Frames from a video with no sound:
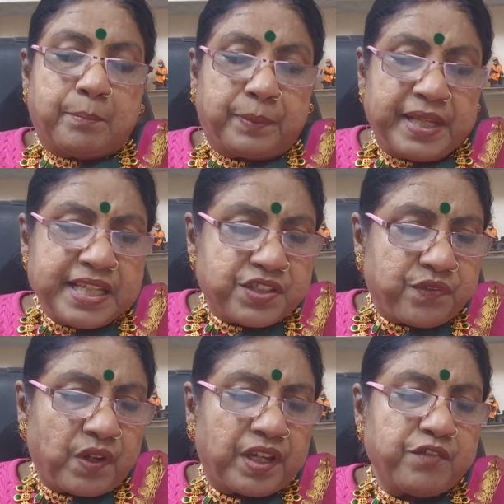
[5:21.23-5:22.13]
Please
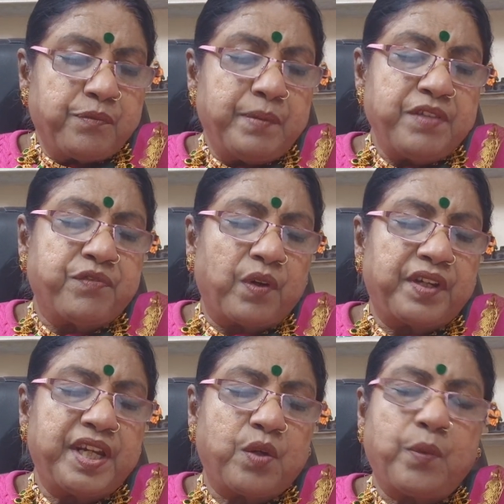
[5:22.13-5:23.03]
forgive me for
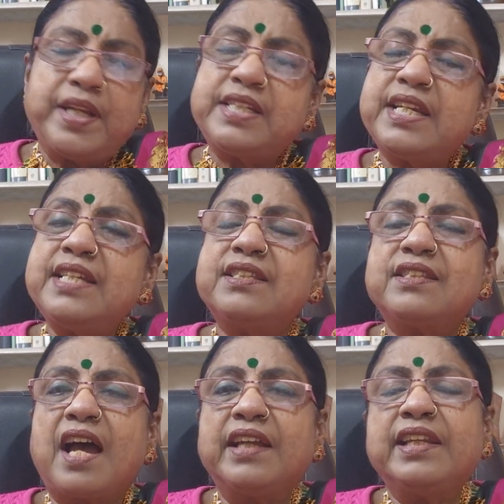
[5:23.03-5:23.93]
equating
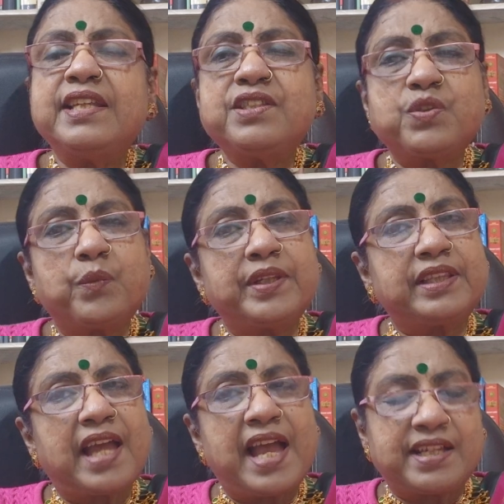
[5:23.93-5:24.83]
silence
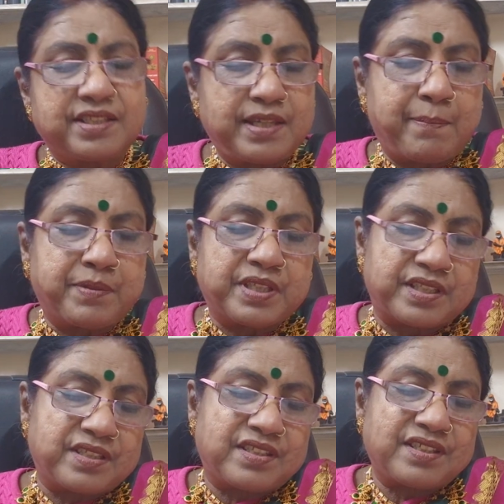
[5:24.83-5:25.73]
with
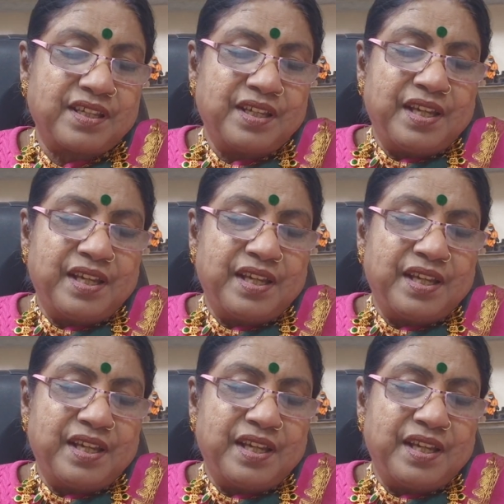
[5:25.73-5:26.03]
acceptance.